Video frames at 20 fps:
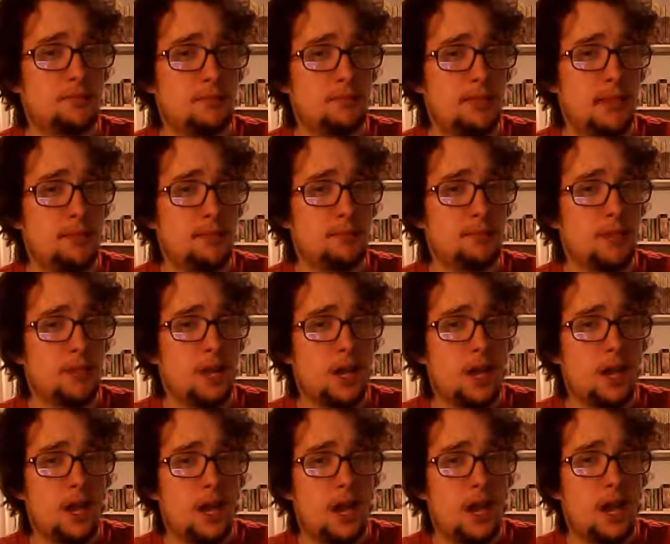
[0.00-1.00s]
Tim
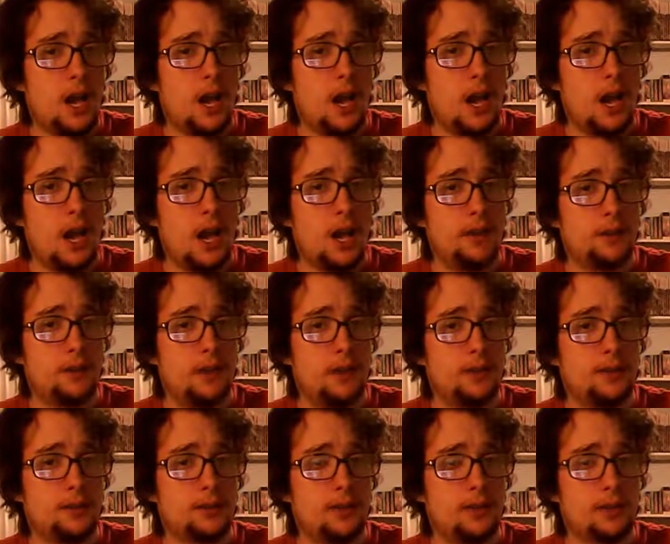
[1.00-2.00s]
uh, about
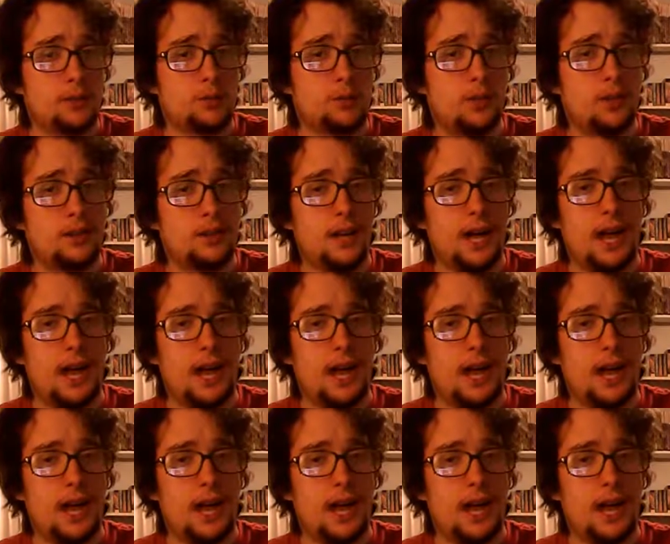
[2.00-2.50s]
his Hex World.